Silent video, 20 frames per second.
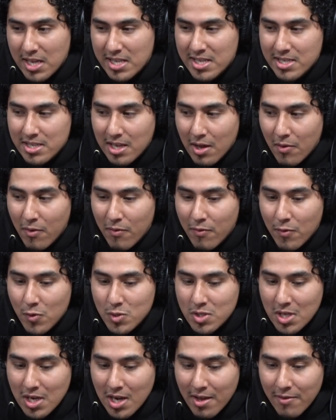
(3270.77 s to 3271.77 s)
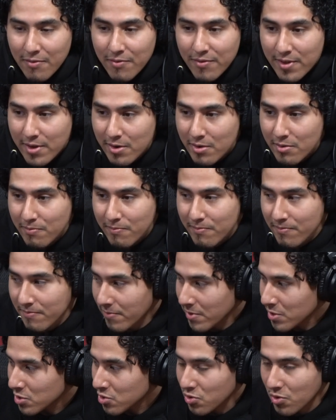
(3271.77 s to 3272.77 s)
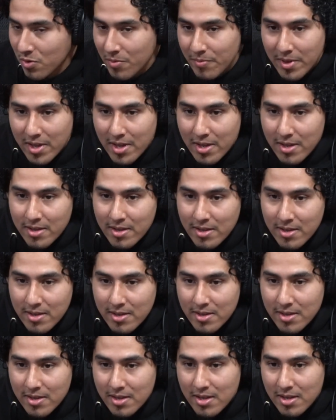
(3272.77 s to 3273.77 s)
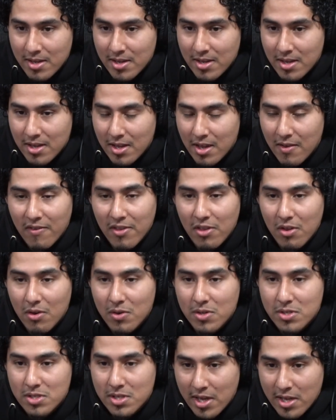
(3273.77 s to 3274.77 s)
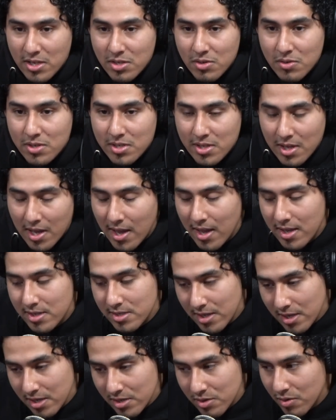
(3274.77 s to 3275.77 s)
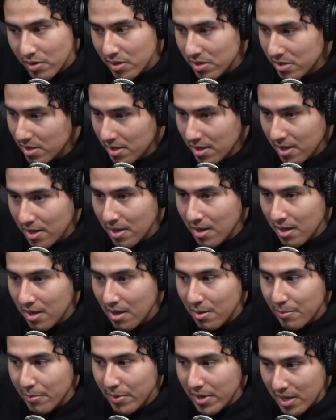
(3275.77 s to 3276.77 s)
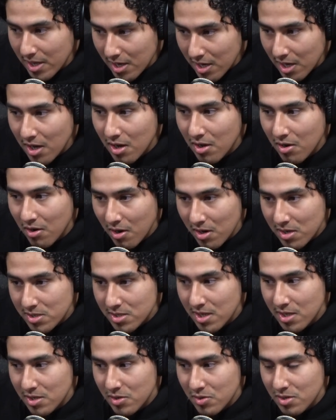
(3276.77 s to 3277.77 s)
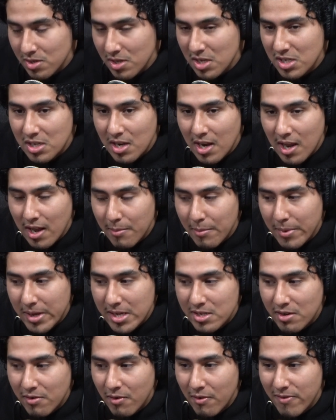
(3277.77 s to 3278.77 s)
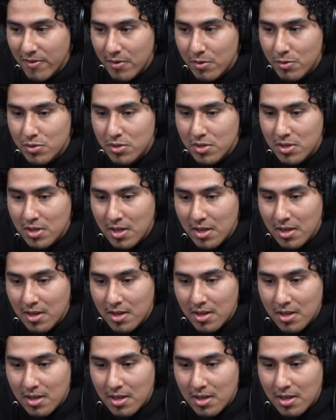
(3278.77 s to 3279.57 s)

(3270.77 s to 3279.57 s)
it's because I refuse to let fear control me. Even though it's dangerous, it's dangerous. But getting in the car is dangerous. There's a lot, but I just refuse